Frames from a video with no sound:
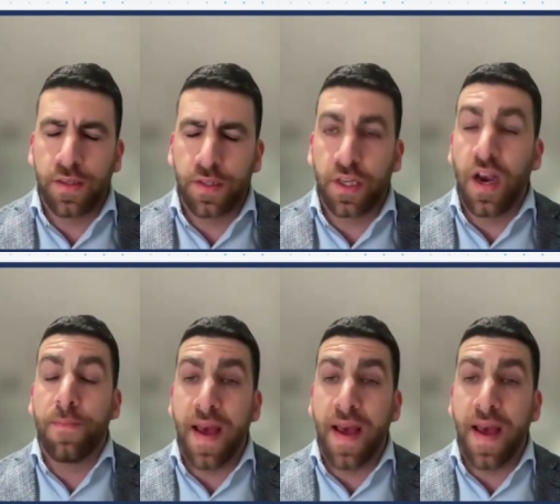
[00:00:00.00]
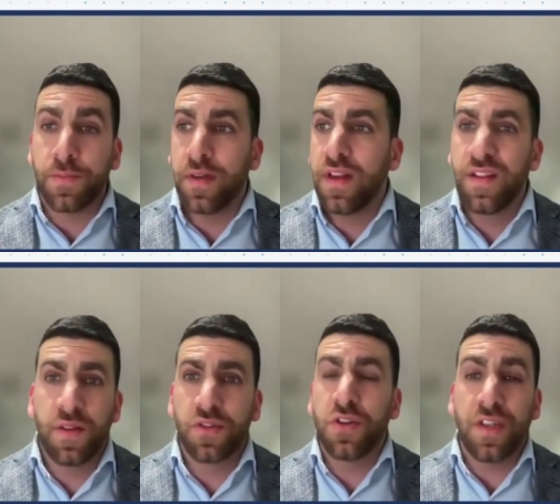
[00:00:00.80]
guide management, there
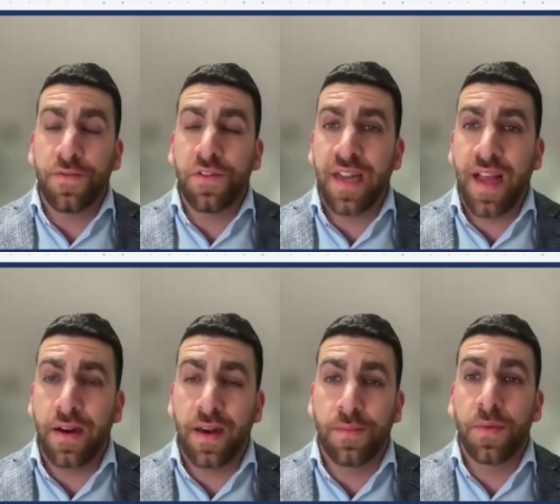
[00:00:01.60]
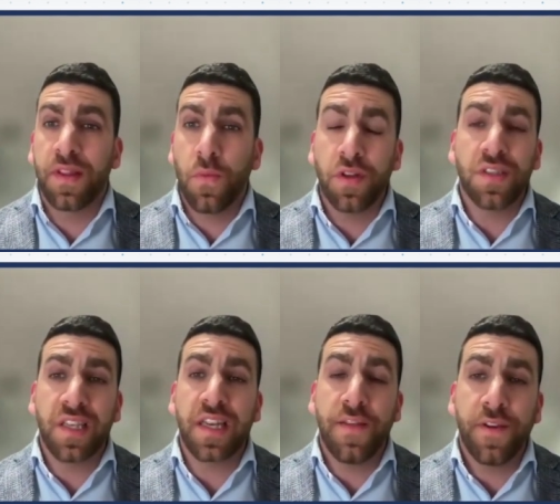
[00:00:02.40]
was no difference in outcomes, but there was a
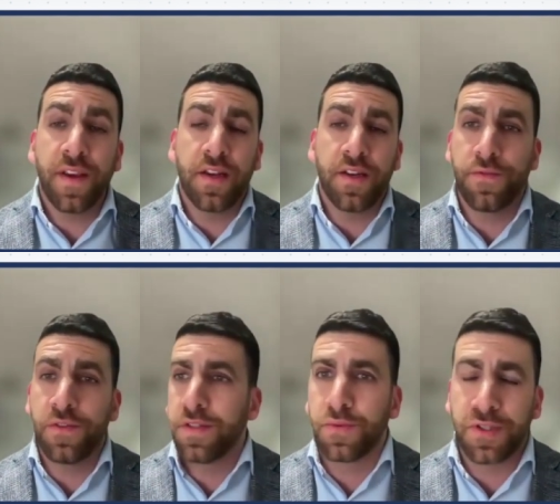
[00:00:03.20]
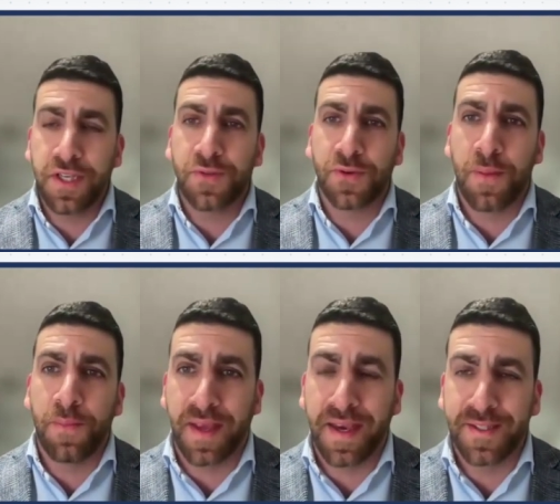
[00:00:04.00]
significant difference in procedural
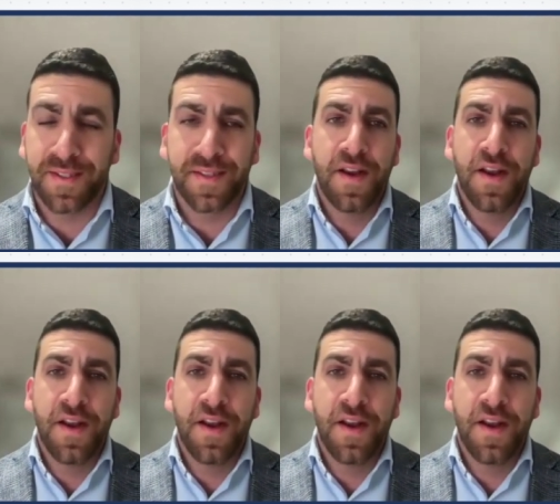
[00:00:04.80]
complications.